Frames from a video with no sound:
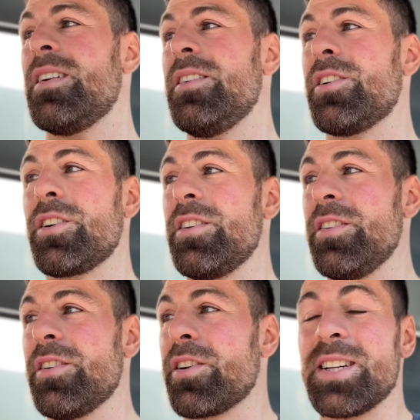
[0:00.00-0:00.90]
you're
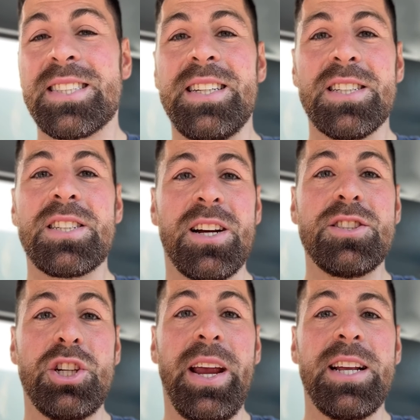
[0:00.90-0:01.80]
going to see a
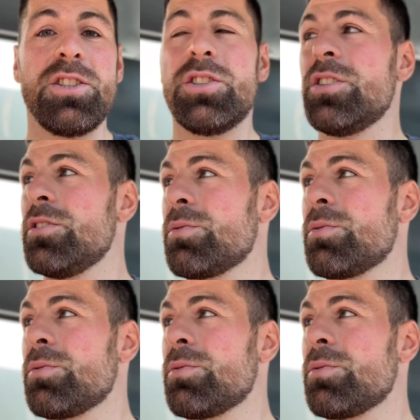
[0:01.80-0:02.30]
change,